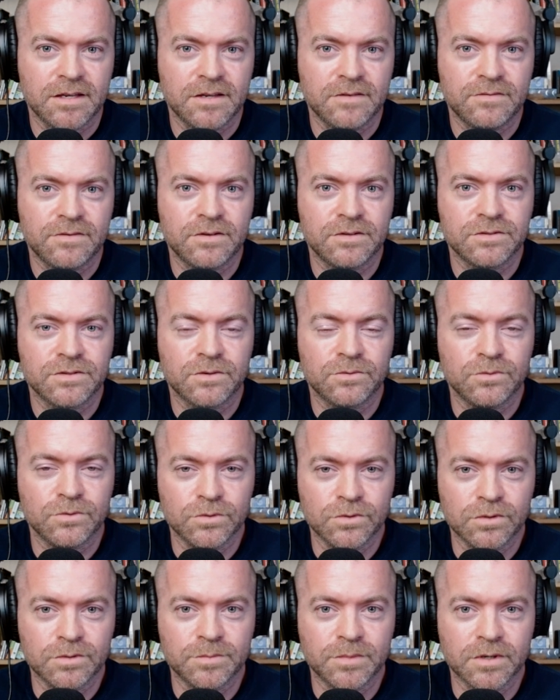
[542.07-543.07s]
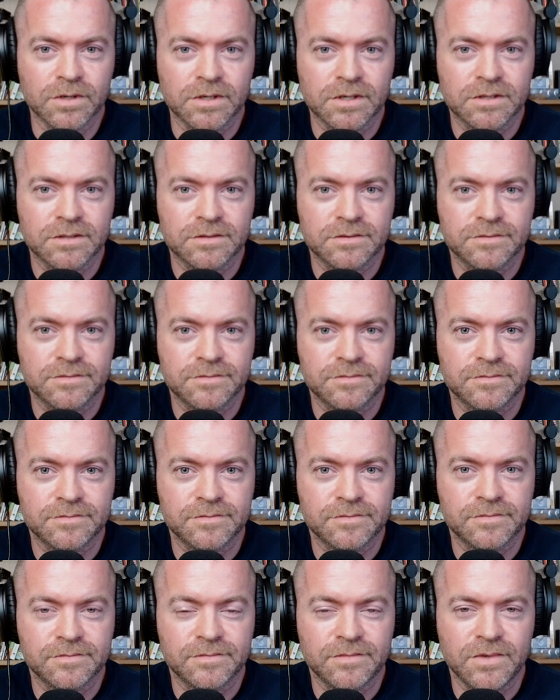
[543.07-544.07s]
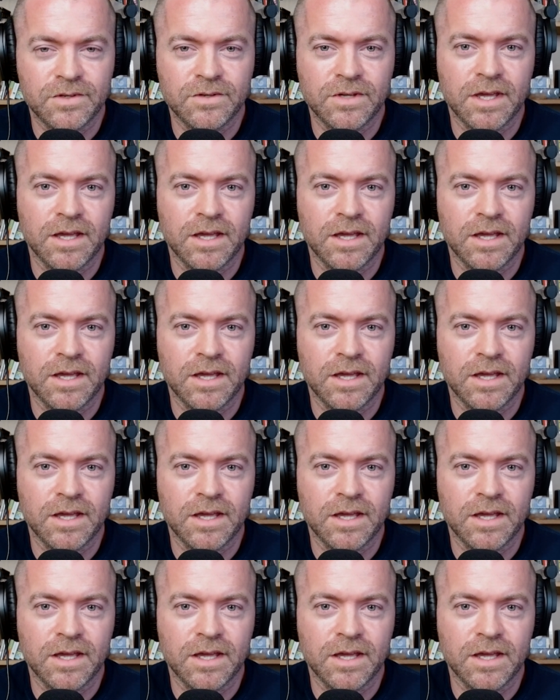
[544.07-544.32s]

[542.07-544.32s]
if there's a rule book? You